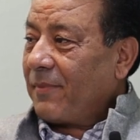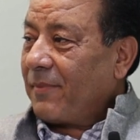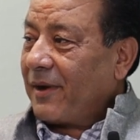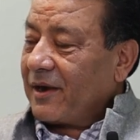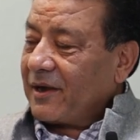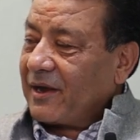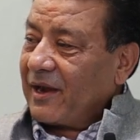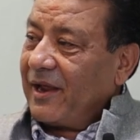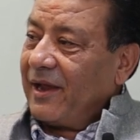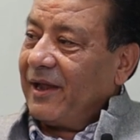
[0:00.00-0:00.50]

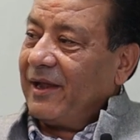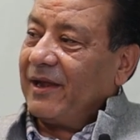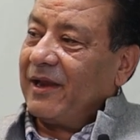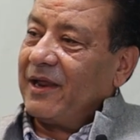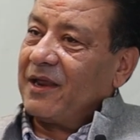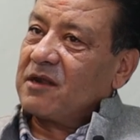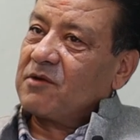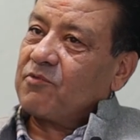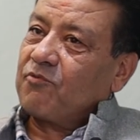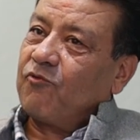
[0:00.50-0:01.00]
Pata
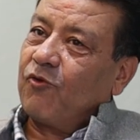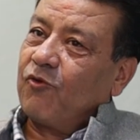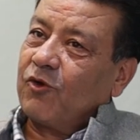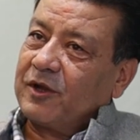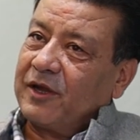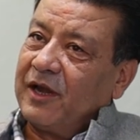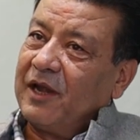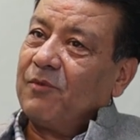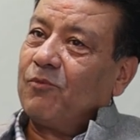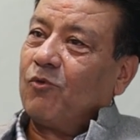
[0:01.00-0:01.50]
engaged
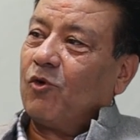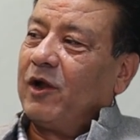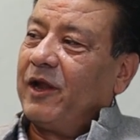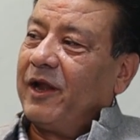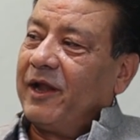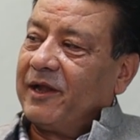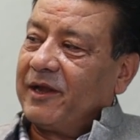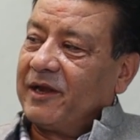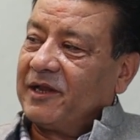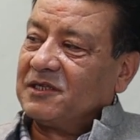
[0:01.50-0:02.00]
14
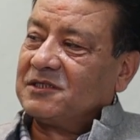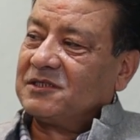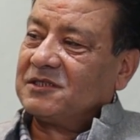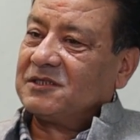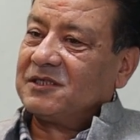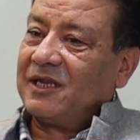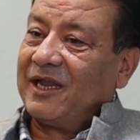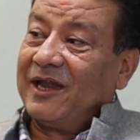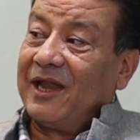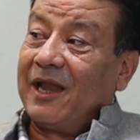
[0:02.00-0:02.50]

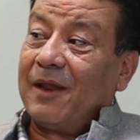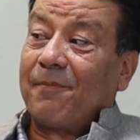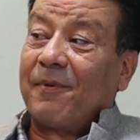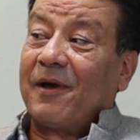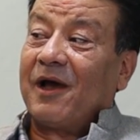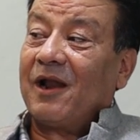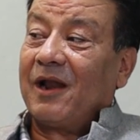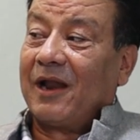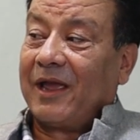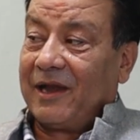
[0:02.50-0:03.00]
volunteers in
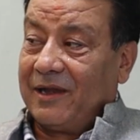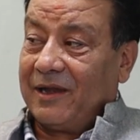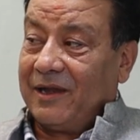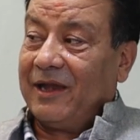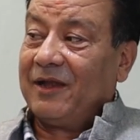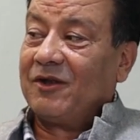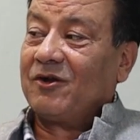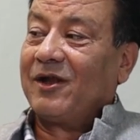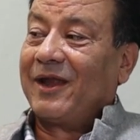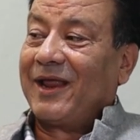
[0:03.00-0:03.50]
Nepal and
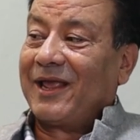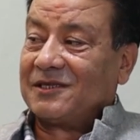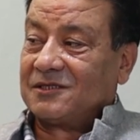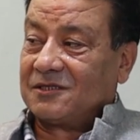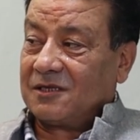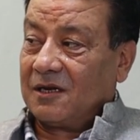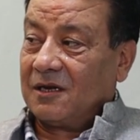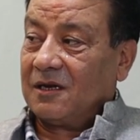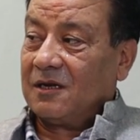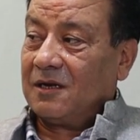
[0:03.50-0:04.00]

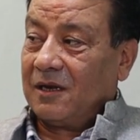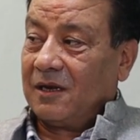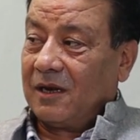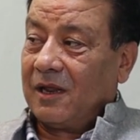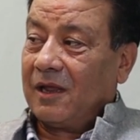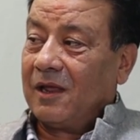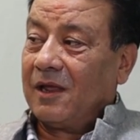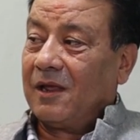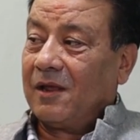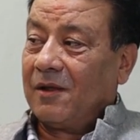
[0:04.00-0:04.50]
international,
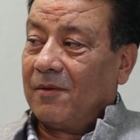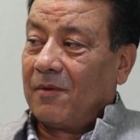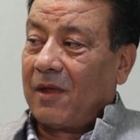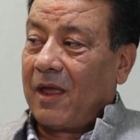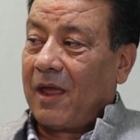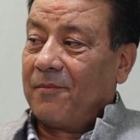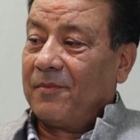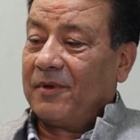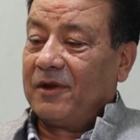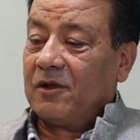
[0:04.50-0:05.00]
uh,
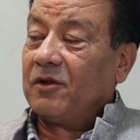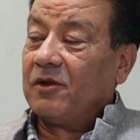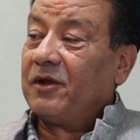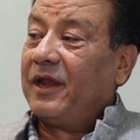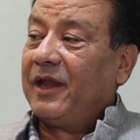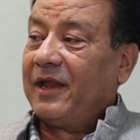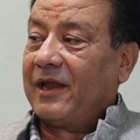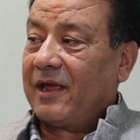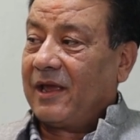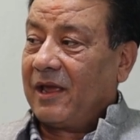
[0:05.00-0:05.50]
I mean,
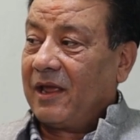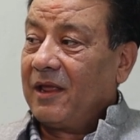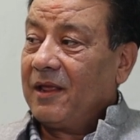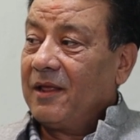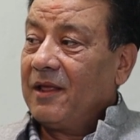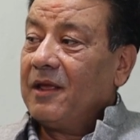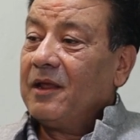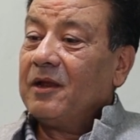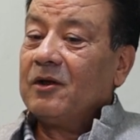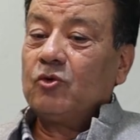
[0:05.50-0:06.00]
arena
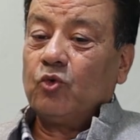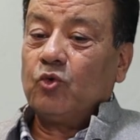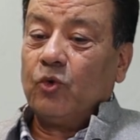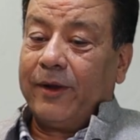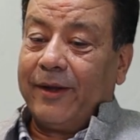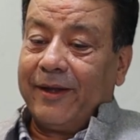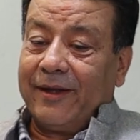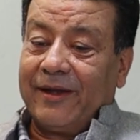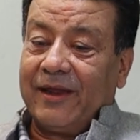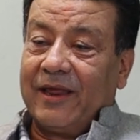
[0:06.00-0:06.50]
to
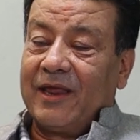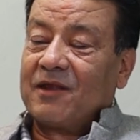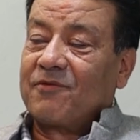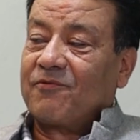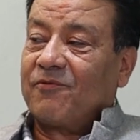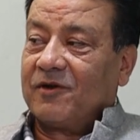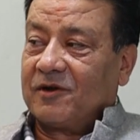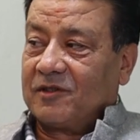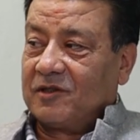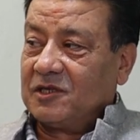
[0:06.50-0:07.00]

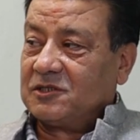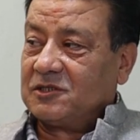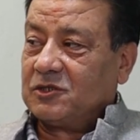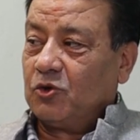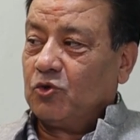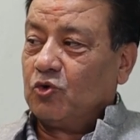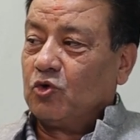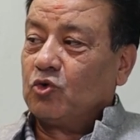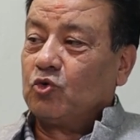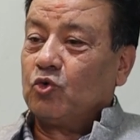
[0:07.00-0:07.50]
engage for this,
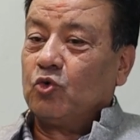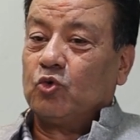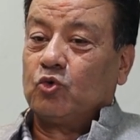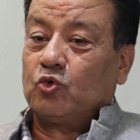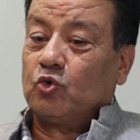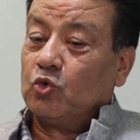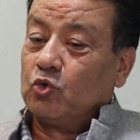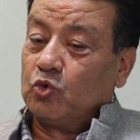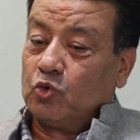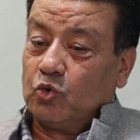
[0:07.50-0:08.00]
you know,
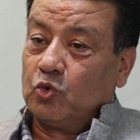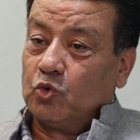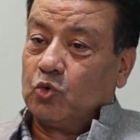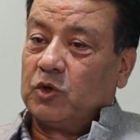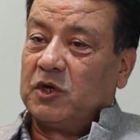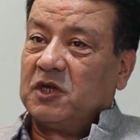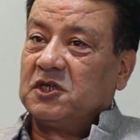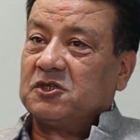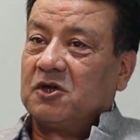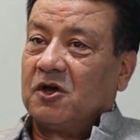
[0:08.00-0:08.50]
to, to do
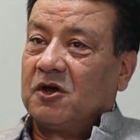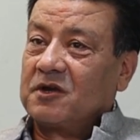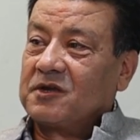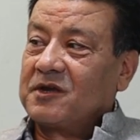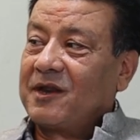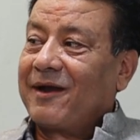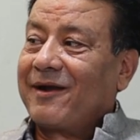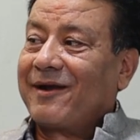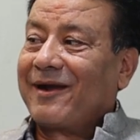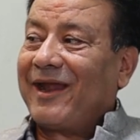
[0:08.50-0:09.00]
research
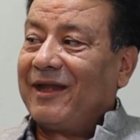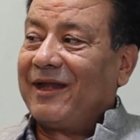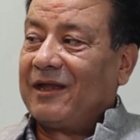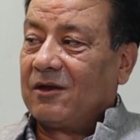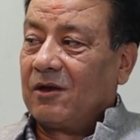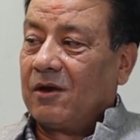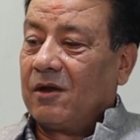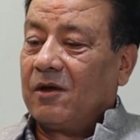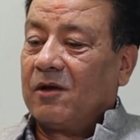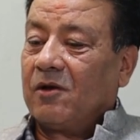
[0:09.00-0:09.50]
and
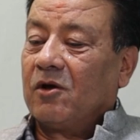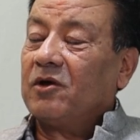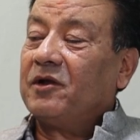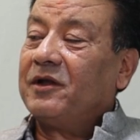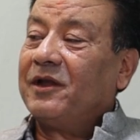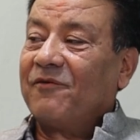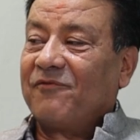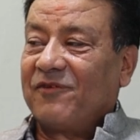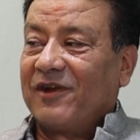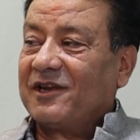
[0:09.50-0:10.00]
write
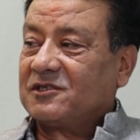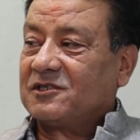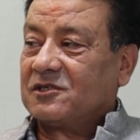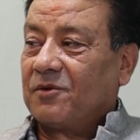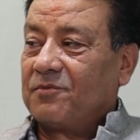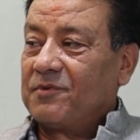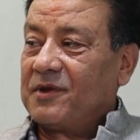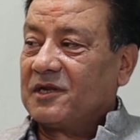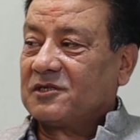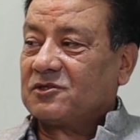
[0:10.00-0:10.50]
on different
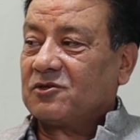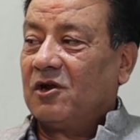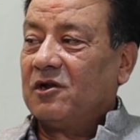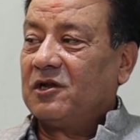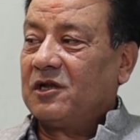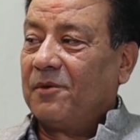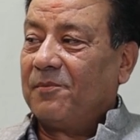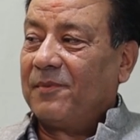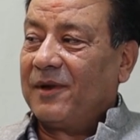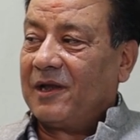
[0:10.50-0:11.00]
subjects.
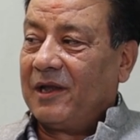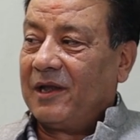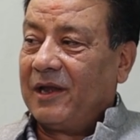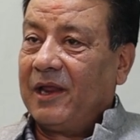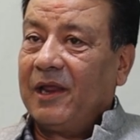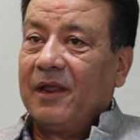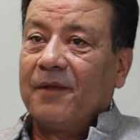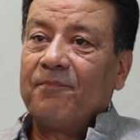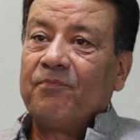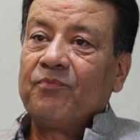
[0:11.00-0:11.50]

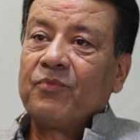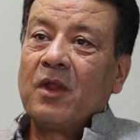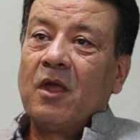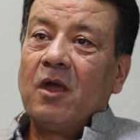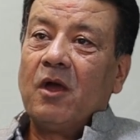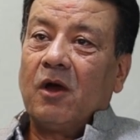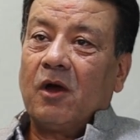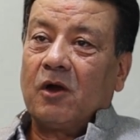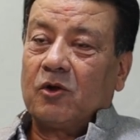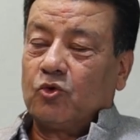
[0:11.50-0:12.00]
Ultimately,
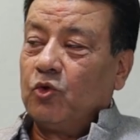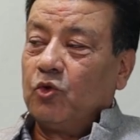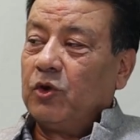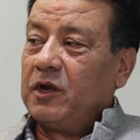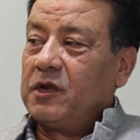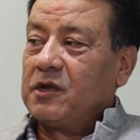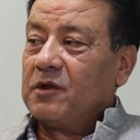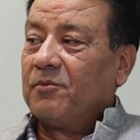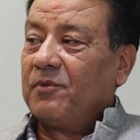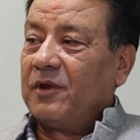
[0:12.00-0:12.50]
a
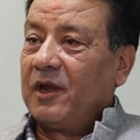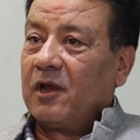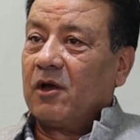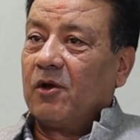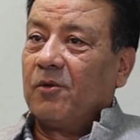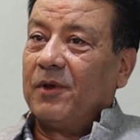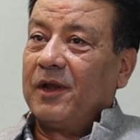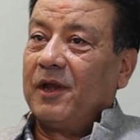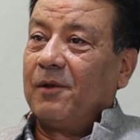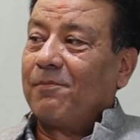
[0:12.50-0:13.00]
tourism
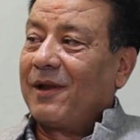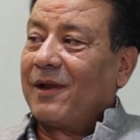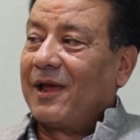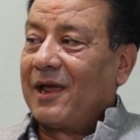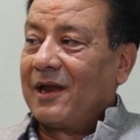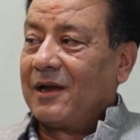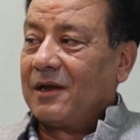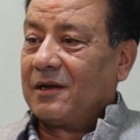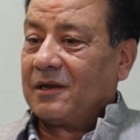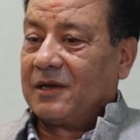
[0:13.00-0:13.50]
recovery
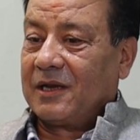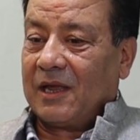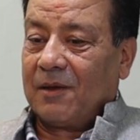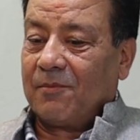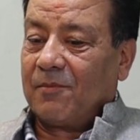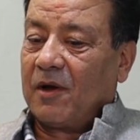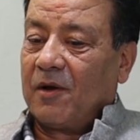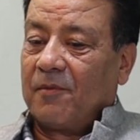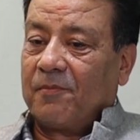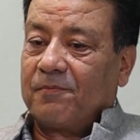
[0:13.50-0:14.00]
plan
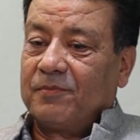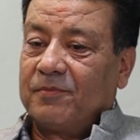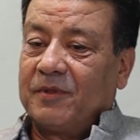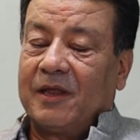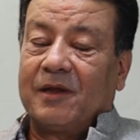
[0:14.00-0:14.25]
came up.